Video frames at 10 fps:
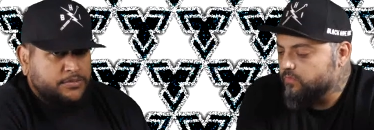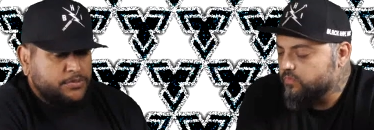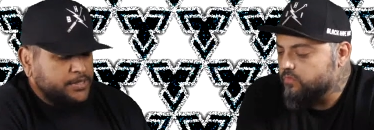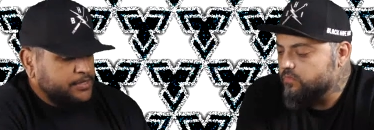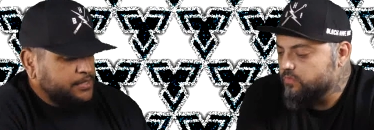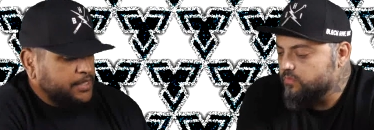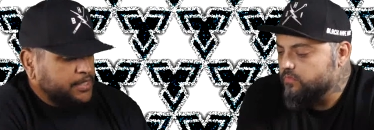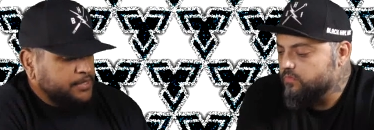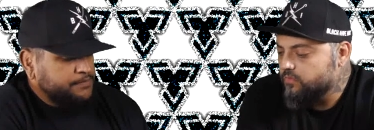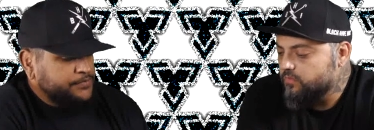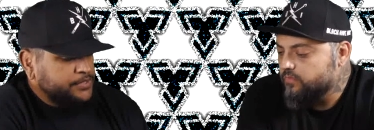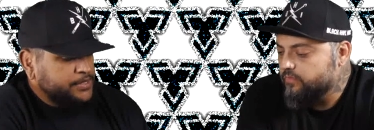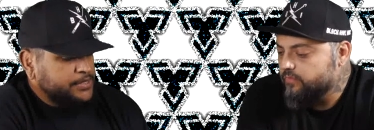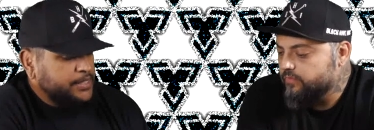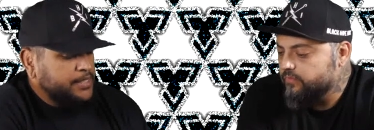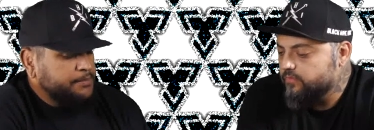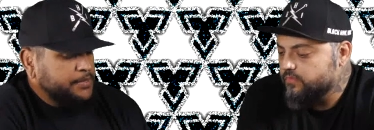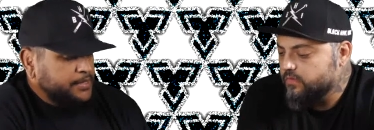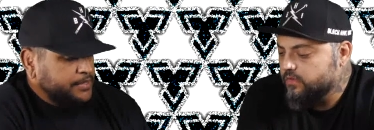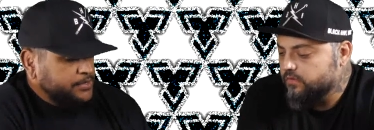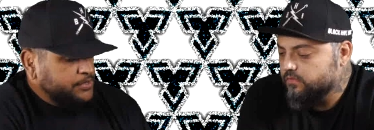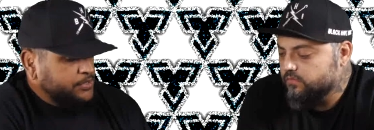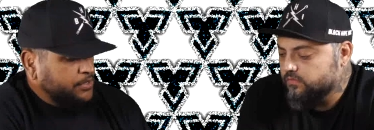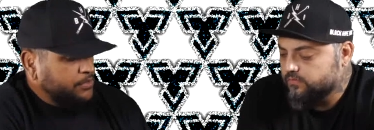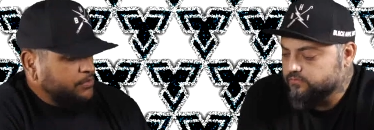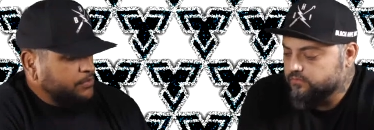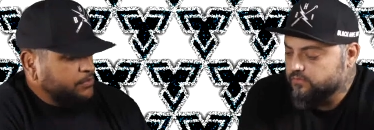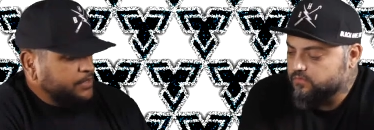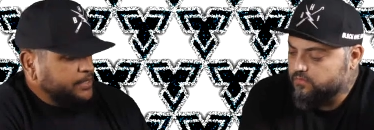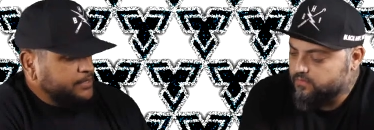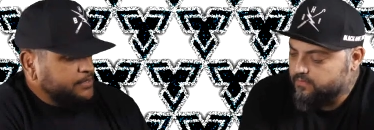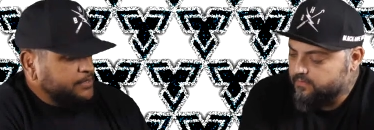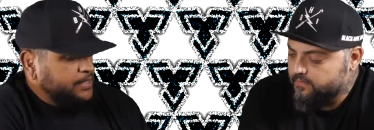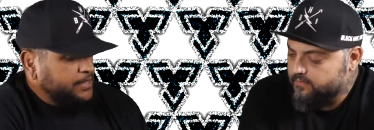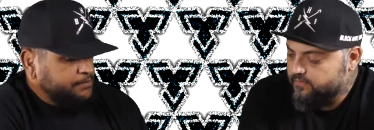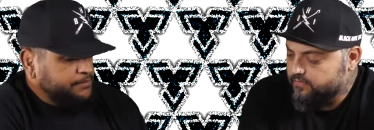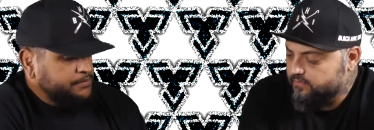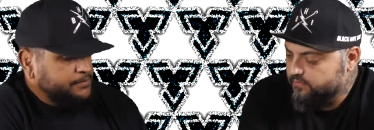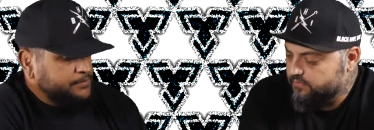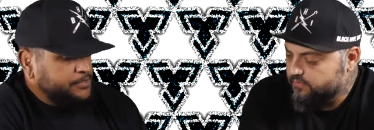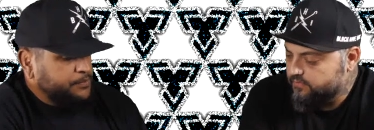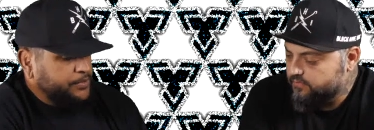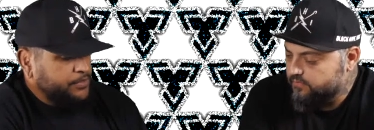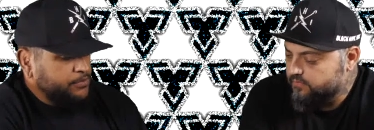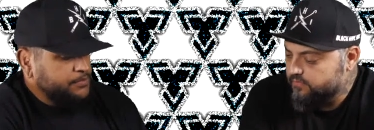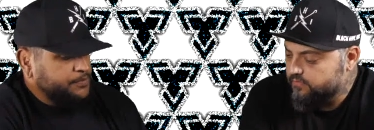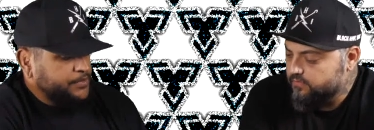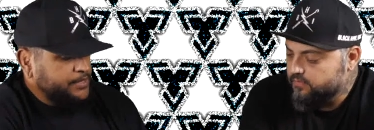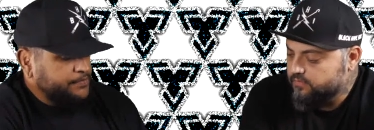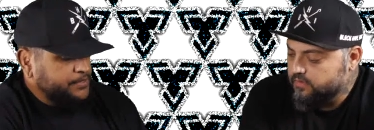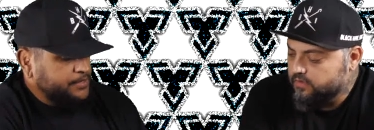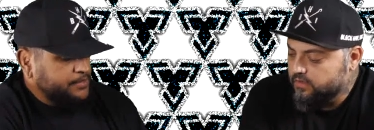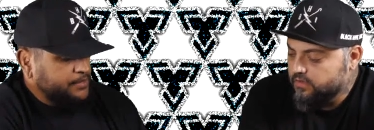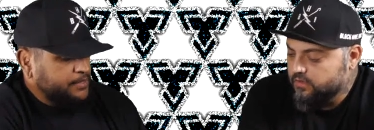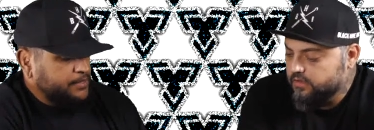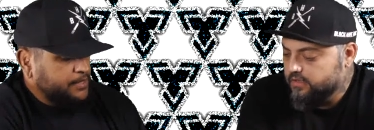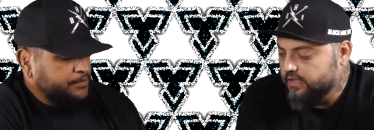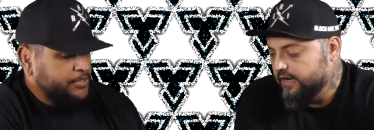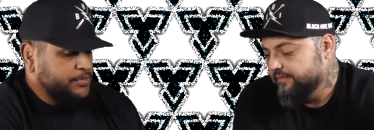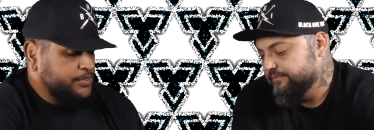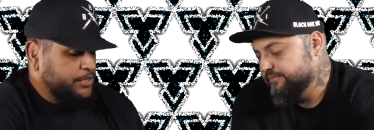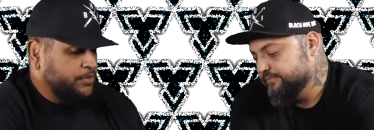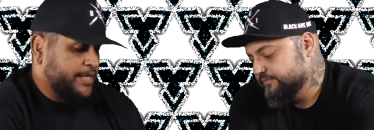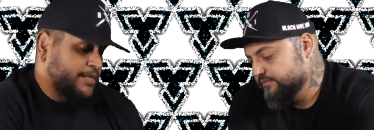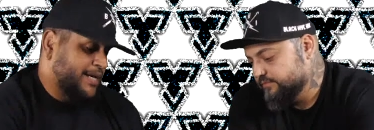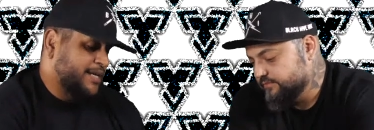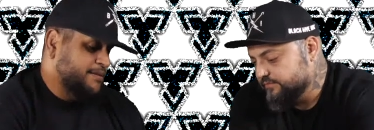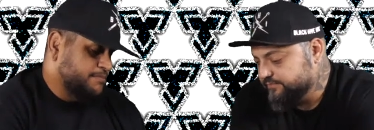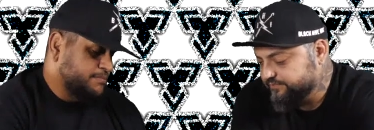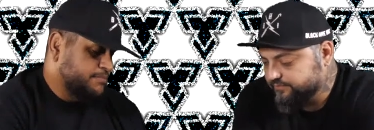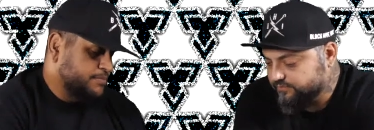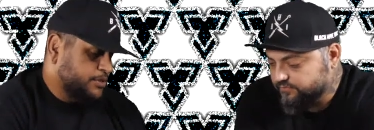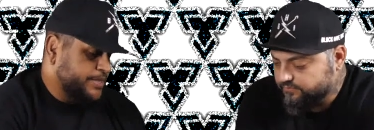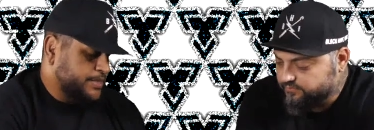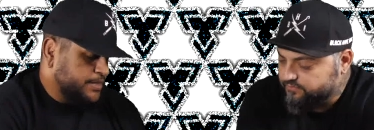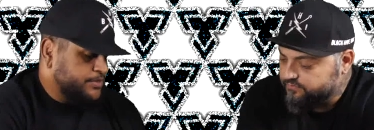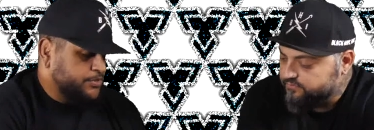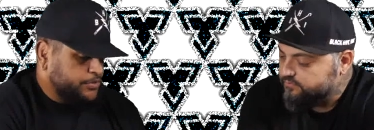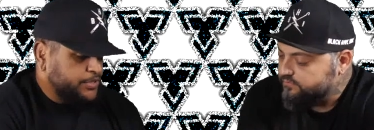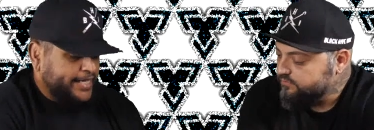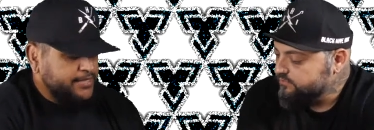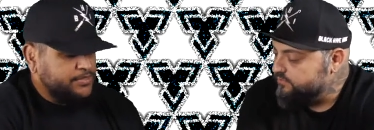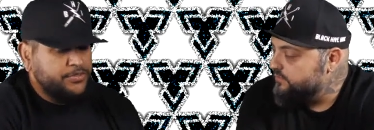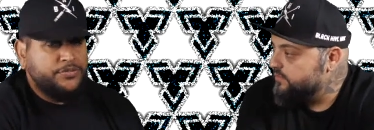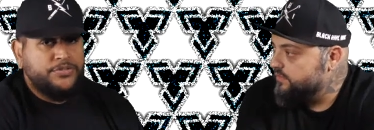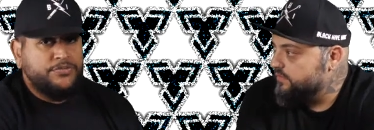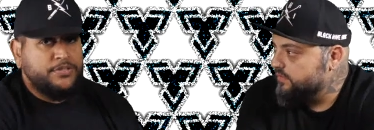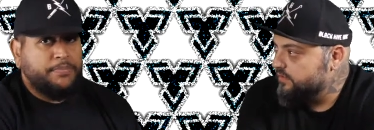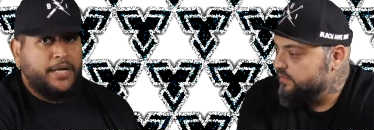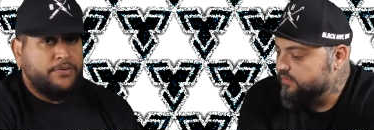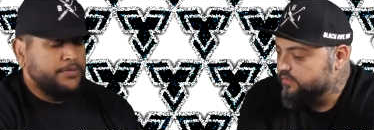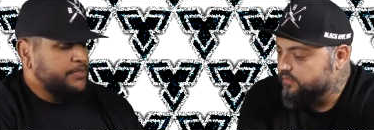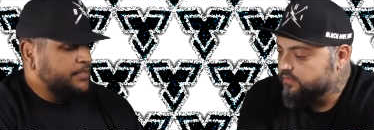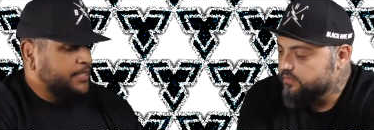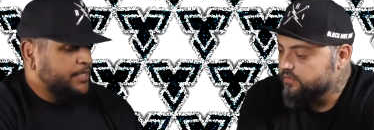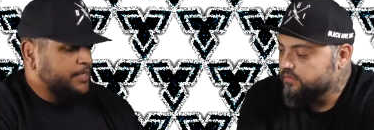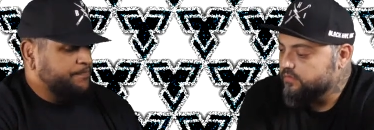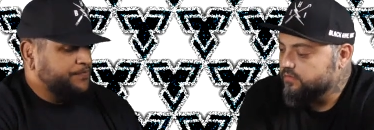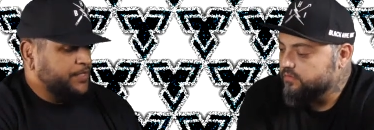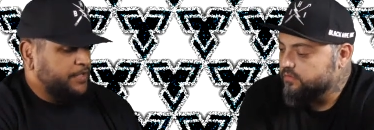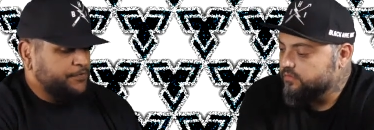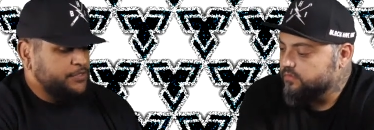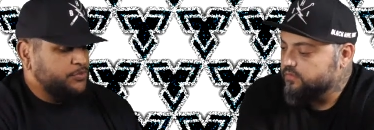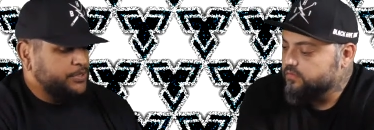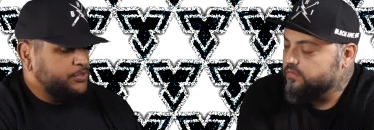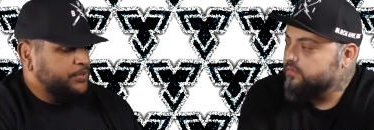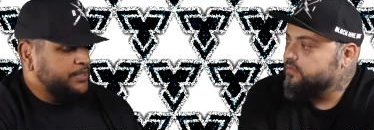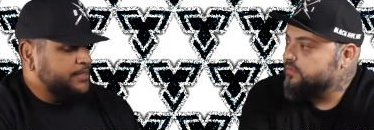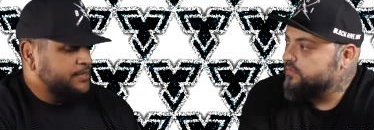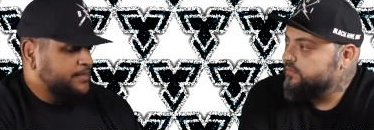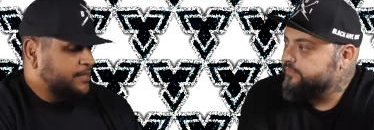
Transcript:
Speaker 1: to this uh, to this setup. So it's uh, it's pretty cool. It's pretty nifty. I yeah. you still and and the crazy thing is you can still use a power um, a foot switch with this.